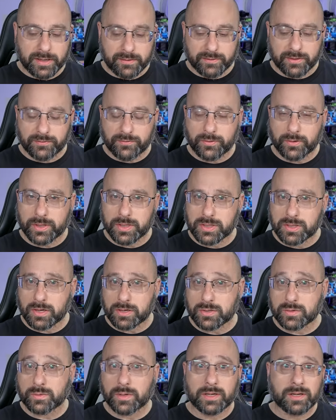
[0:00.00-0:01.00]
even a fully
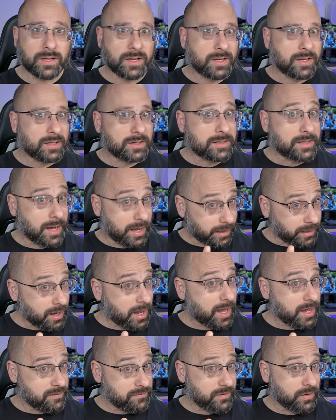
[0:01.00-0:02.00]
charged one. Not a
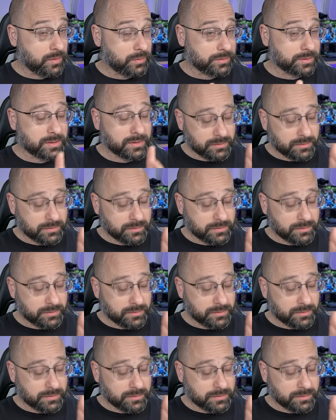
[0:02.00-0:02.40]
high volt,